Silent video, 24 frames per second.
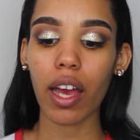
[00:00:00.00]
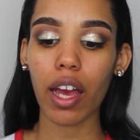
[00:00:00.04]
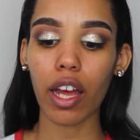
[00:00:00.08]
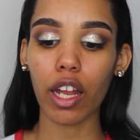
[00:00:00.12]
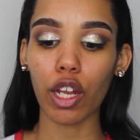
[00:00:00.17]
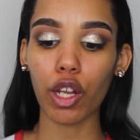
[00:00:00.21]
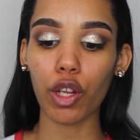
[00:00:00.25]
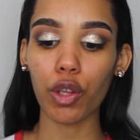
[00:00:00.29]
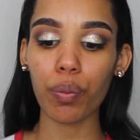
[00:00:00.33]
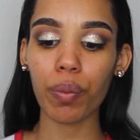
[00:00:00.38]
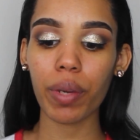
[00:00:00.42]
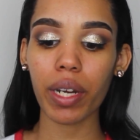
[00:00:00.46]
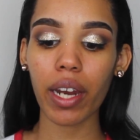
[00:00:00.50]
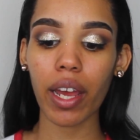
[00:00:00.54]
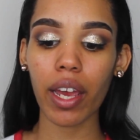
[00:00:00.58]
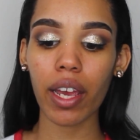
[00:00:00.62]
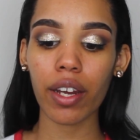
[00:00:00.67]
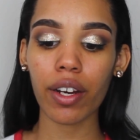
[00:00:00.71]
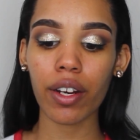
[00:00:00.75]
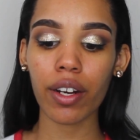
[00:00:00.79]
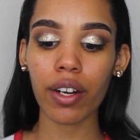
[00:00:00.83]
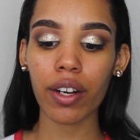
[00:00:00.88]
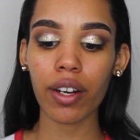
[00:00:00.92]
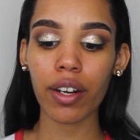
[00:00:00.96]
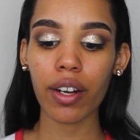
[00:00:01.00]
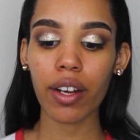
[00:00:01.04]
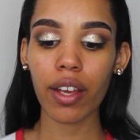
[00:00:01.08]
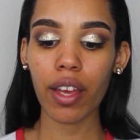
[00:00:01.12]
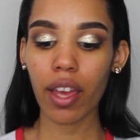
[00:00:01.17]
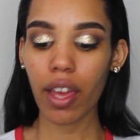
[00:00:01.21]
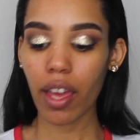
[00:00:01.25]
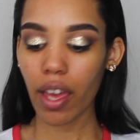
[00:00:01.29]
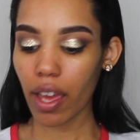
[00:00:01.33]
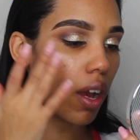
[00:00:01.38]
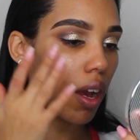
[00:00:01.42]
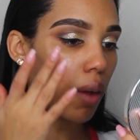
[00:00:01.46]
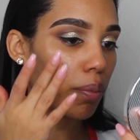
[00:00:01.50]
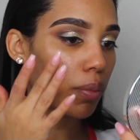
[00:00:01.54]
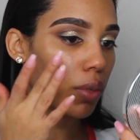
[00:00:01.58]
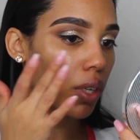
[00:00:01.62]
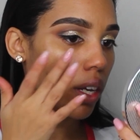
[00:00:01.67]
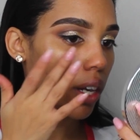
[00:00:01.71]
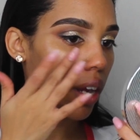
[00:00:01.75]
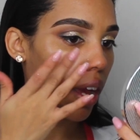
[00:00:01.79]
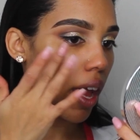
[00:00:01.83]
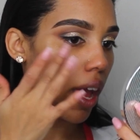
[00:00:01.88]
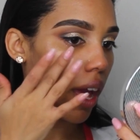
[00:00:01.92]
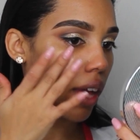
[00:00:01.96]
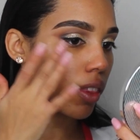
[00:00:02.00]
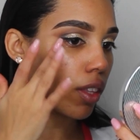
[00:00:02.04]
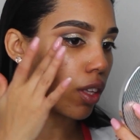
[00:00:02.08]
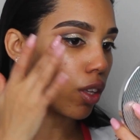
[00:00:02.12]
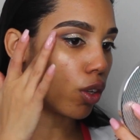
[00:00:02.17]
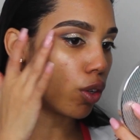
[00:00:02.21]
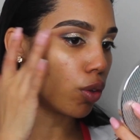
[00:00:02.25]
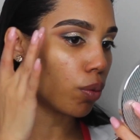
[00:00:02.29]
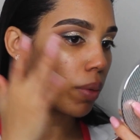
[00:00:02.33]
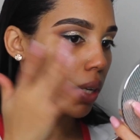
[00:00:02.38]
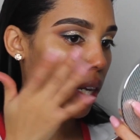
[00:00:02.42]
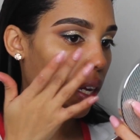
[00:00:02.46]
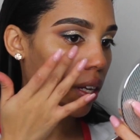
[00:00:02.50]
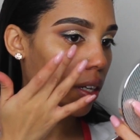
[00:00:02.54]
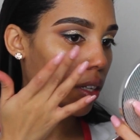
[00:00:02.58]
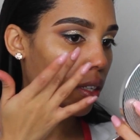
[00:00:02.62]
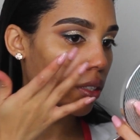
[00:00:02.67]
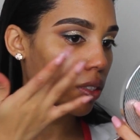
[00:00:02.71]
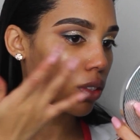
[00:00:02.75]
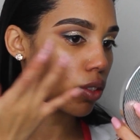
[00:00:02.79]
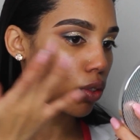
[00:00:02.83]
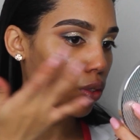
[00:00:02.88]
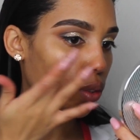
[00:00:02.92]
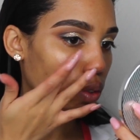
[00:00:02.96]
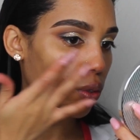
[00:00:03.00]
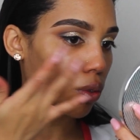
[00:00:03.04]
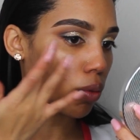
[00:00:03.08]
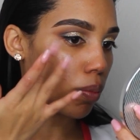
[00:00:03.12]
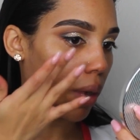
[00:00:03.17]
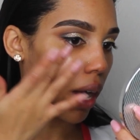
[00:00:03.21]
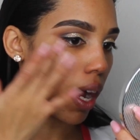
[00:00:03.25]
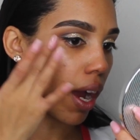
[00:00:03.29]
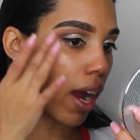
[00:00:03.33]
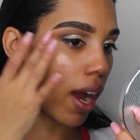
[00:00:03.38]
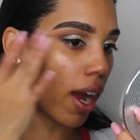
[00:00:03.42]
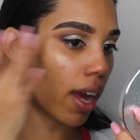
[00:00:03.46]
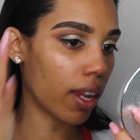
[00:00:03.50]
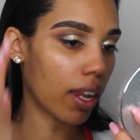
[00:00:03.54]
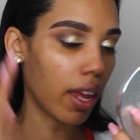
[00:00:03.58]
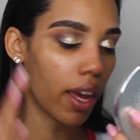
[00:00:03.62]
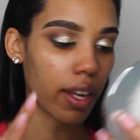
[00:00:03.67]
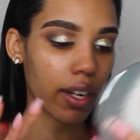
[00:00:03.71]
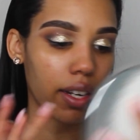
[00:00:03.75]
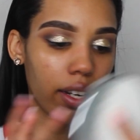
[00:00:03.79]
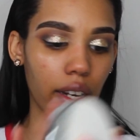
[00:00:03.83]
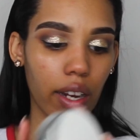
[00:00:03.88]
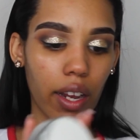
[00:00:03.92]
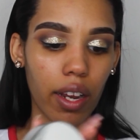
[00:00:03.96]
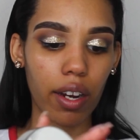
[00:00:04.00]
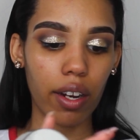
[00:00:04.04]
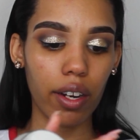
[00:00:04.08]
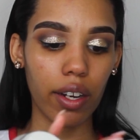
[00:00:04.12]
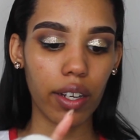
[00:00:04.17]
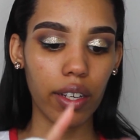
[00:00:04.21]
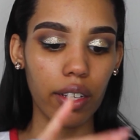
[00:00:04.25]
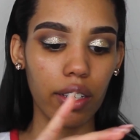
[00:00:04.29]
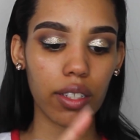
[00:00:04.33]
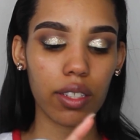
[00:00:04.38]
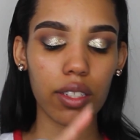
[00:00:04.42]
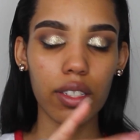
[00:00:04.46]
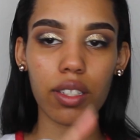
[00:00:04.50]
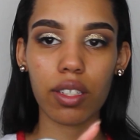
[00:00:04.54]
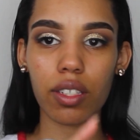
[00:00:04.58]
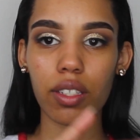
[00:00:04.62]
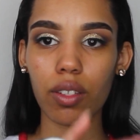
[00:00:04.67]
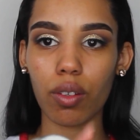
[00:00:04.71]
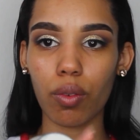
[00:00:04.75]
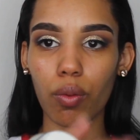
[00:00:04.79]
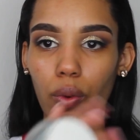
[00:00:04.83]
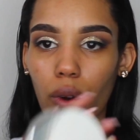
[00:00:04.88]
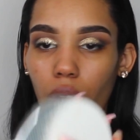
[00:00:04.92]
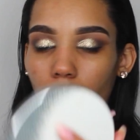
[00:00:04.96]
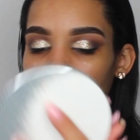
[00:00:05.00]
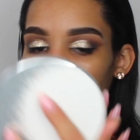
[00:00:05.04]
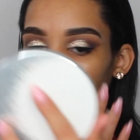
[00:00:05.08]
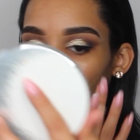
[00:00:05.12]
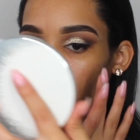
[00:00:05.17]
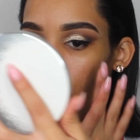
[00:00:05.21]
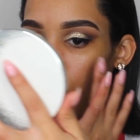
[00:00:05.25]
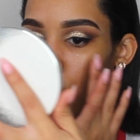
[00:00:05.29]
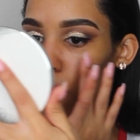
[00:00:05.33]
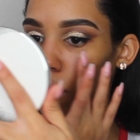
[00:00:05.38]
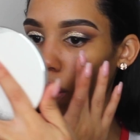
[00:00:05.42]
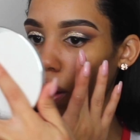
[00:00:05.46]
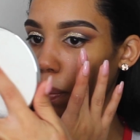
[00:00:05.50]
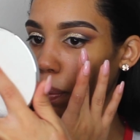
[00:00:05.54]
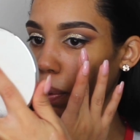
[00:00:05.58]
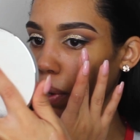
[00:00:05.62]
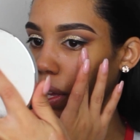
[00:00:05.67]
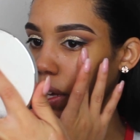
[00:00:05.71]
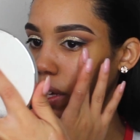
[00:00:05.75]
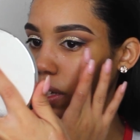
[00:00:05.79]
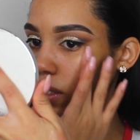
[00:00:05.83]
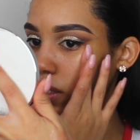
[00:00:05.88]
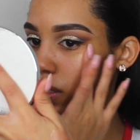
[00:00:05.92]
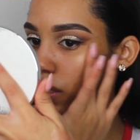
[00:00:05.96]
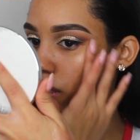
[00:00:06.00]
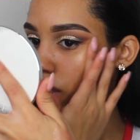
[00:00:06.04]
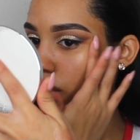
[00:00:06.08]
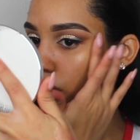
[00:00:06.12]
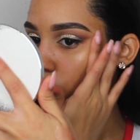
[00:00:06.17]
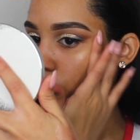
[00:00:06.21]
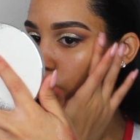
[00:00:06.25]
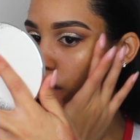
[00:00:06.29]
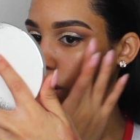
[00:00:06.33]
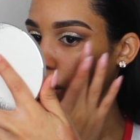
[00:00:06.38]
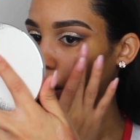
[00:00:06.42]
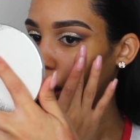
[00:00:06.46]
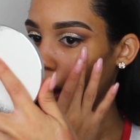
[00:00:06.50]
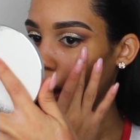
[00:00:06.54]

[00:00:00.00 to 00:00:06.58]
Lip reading: Illuminator. I'm going to add the illuminator to my highlighted areas where I'll place, you know, a